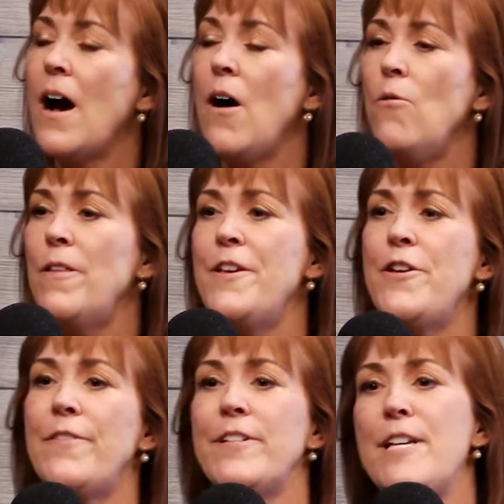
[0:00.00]
Well, I think
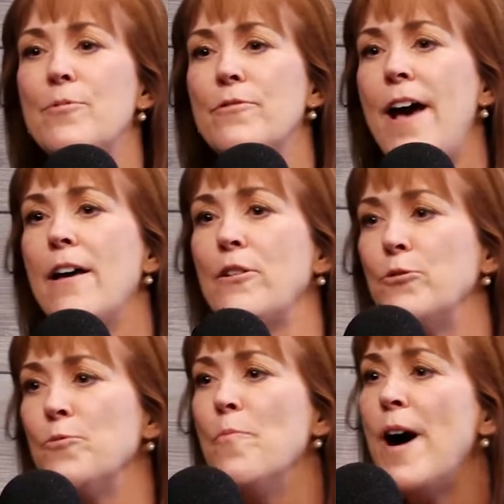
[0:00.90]
you have to keep your
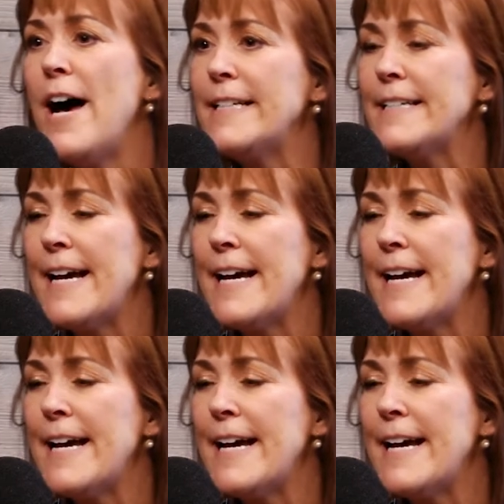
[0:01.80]
values, but